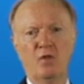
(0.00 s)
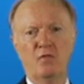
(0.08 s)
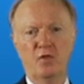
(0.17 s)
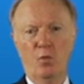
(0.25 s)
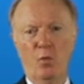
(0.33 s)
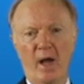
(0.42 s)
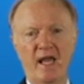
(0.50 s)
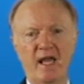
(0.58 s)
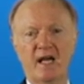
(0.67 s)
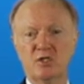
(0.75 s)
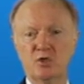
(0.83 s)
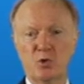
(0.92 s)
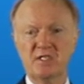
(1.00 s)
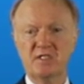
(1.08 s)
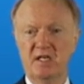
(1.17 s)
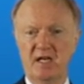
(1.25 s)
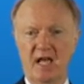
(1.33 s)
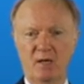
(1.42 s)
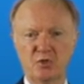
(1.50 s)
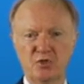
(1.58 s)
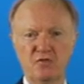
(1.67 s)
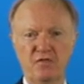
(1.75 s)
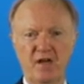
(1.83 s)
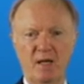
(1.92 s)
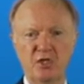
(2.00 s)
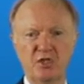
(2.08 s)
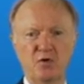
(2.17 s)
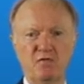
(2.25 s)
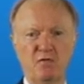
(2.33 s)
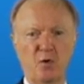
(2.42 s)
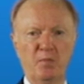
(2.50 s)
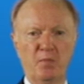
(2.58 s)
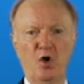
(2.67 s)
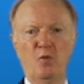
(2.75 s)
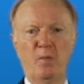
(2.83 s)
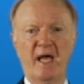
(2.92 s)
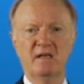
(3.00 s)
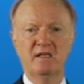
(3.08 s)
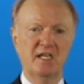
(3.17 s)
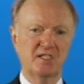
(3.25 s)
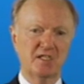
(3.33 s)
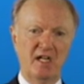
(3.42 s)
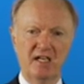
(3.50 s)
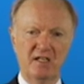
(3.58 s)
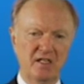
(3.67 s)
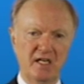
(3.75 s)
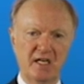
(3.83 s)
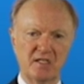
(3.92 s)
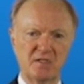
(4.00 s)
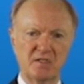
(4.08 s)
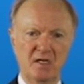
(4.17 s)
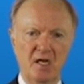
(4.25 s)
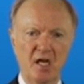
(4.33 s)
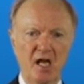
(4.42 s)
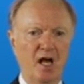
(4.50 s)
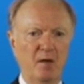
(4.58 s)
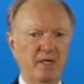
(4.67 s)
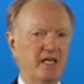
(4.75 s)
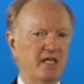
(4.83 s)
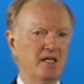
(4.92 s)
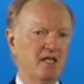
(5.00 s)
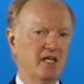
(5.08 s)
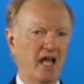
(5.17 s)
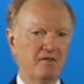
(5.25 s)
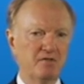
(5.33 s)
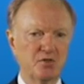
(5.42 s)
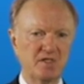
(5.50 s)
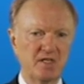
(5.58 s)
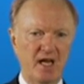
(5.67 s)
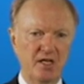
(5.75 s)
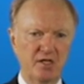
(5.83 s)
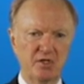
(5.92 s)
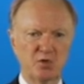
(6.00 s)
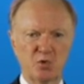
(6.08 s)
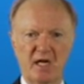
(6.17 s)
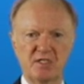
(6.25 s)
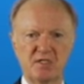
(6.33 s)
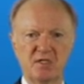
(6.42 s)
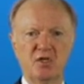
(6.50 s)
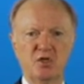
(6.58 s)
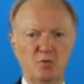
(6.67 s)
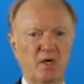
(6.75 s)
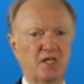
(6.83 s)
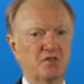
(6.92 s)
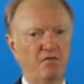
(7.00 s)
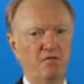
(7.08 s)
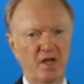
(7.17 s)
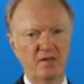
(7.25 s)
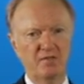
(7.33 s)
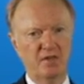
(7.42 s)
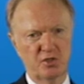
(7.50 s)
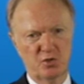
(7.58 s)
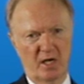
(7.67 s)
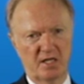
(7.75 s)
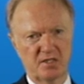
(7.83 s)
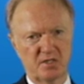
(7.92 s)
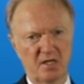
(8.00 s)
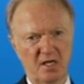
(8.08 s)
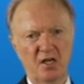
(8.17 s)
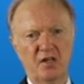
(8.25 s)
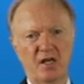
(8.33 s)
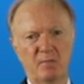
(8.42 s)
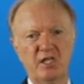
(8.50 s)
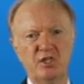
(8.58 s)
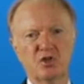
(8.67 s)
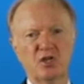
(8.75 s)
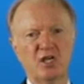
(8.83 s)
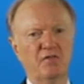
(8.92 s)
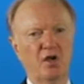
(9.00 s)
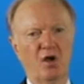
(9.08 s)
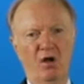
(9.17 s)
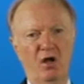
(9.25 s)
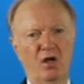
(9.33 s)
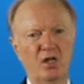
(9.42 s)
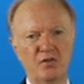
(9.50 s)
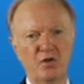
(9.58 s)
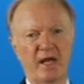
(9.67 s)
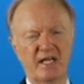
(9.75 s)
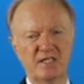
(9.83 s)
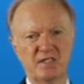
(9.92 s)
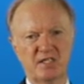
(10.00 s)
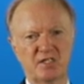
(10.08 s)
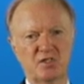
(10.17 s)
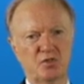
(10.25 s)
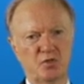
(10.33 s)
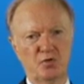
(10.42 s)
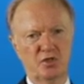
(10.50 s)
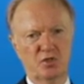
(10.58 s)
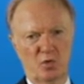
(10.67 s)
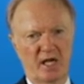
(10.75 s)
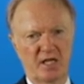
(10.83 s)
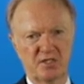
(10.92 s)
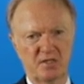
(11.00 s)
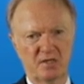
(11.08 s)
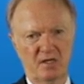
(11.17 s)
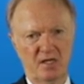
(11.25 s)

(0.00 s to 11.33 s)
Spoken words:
The way a trust enables your family to avoid probate is like this. Immediately after signing the trust, you must fund the trust. That means you're giving all of your assets to the trust.